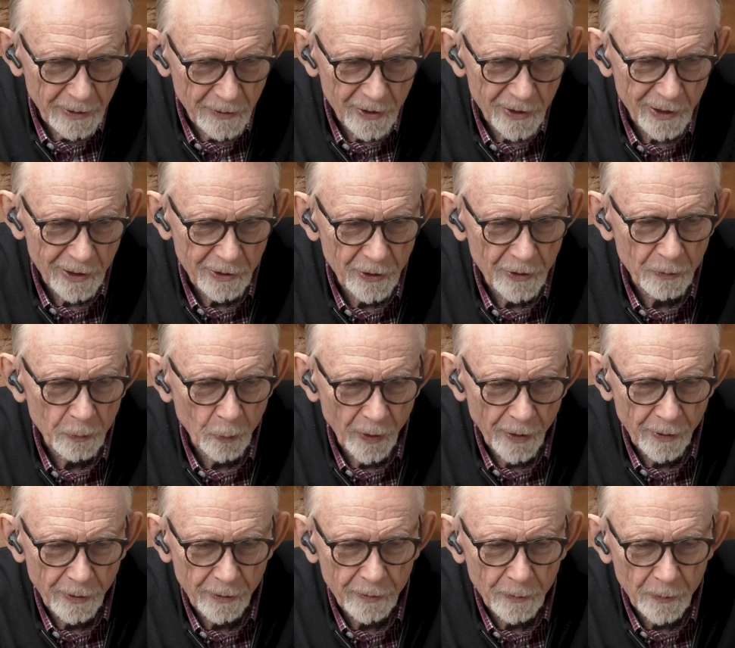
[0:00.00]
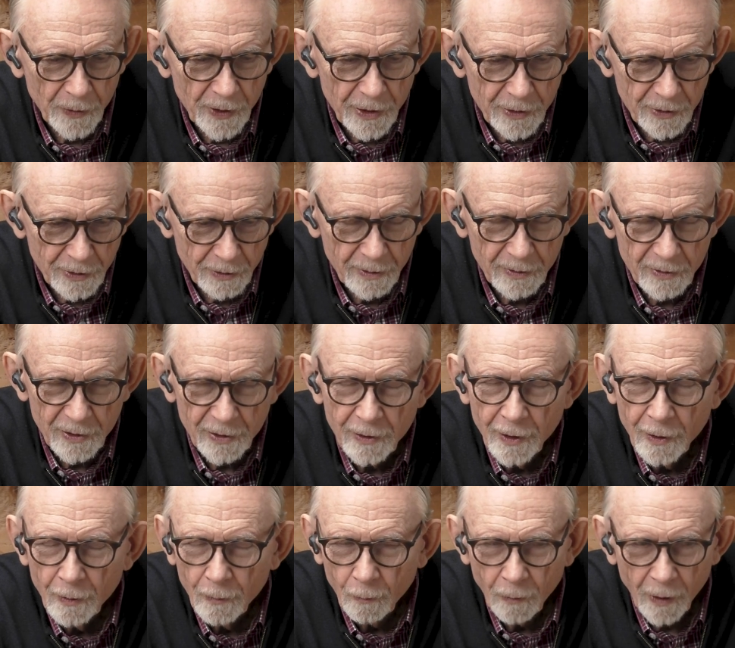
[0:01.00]
So this is one of the reasons
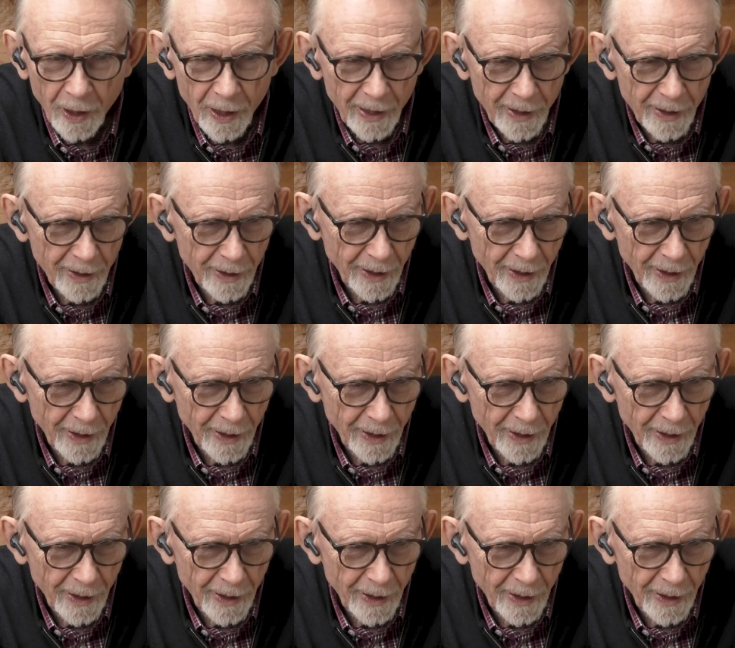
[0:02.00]
why